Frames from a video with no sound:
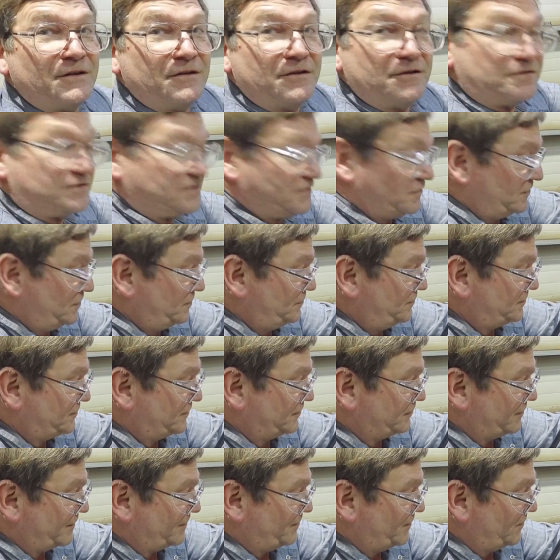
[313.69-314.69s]
You can still use
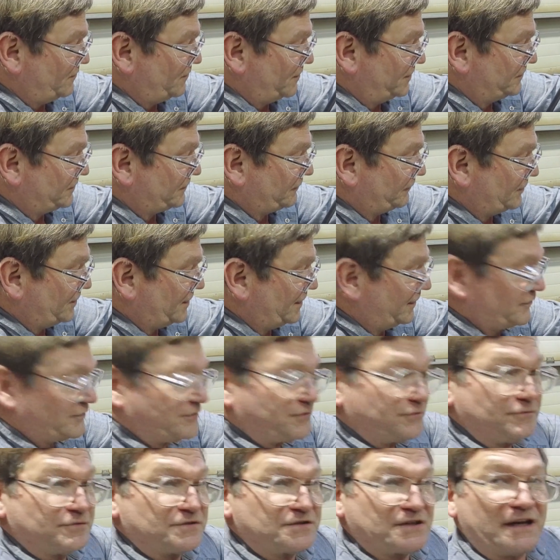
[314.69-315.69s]
your grippy ones for the other
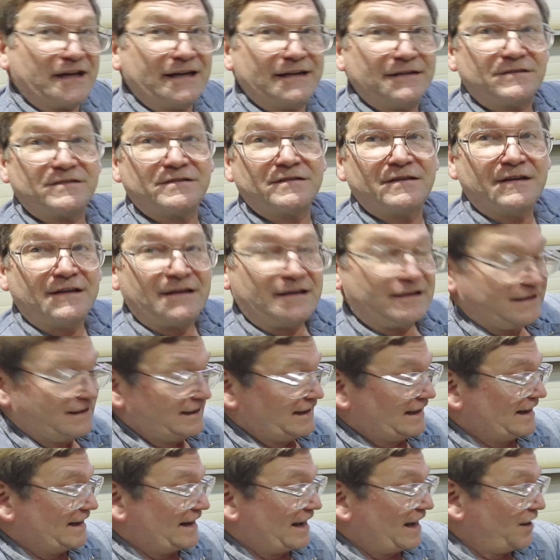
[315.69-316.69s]
two sides.
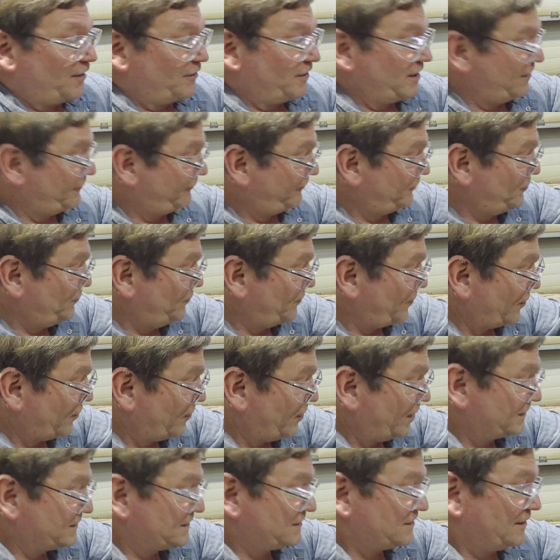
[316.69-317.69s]
And now if you
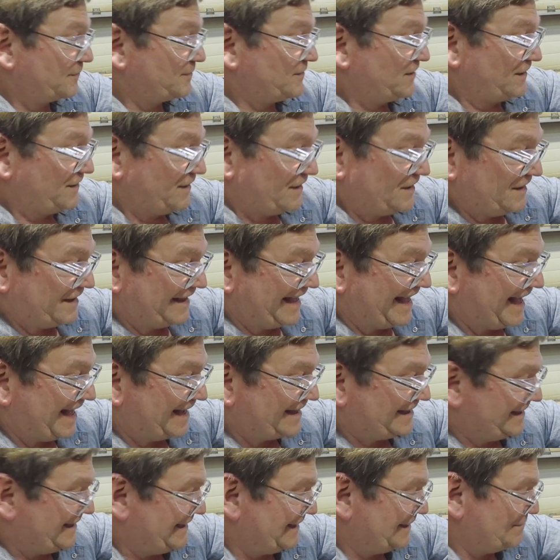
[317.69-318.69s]
are on something that you
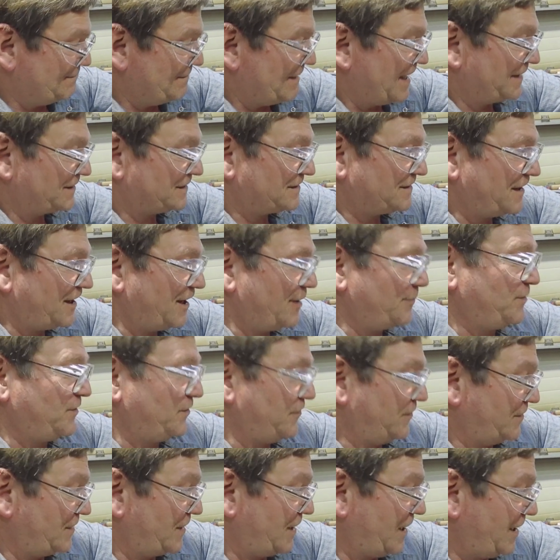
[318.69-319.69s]
can't get messed up,
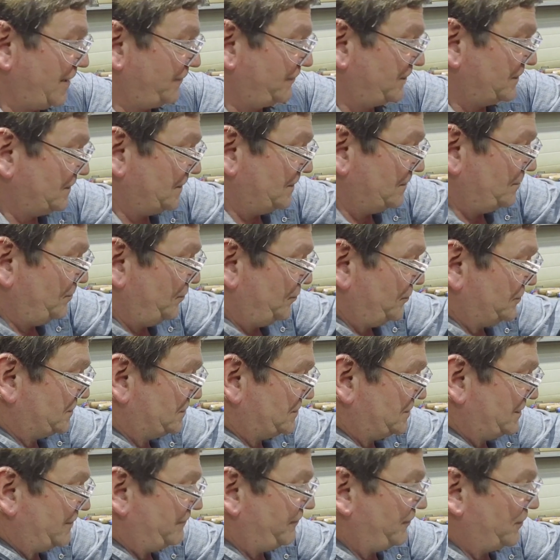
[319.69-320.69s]
you're gonna have to put
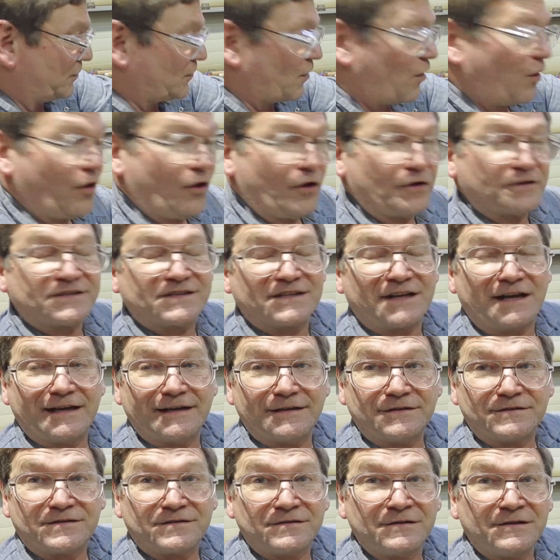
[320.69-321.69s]
stuff on all
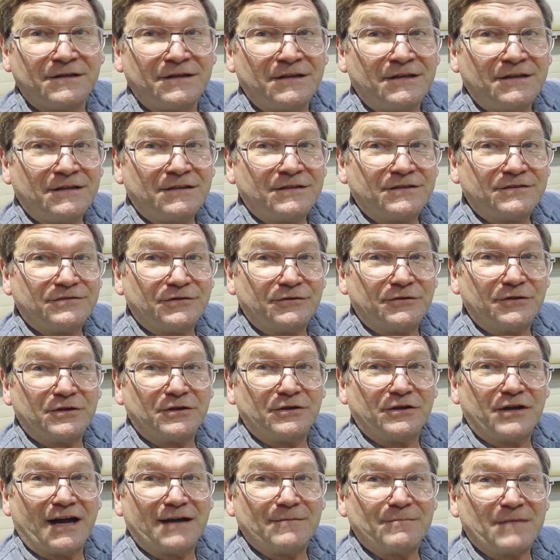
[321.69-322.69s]
sides so that
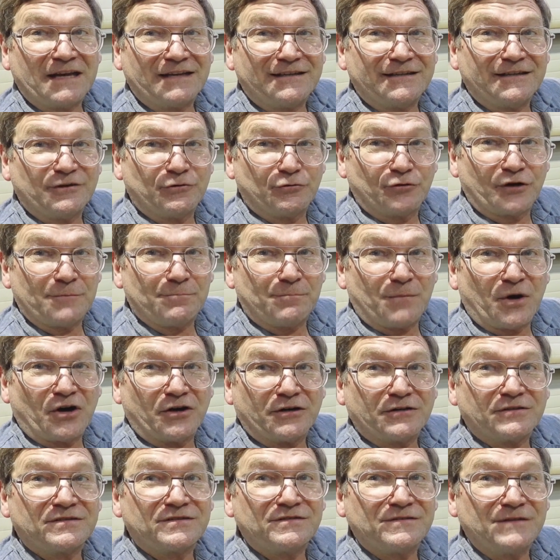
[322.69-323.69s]
you're not making grip
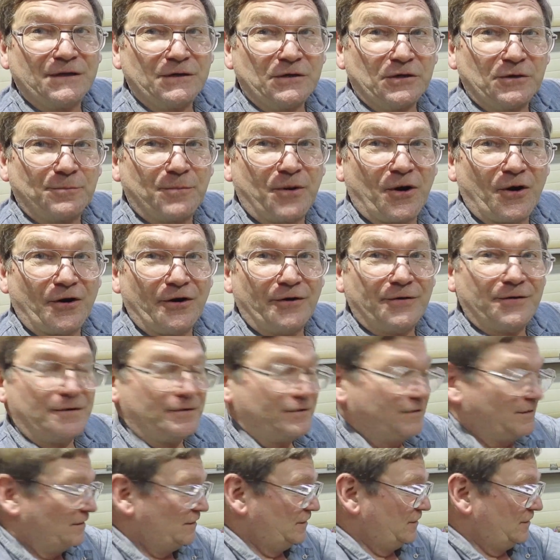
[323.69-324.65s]
marks in your part.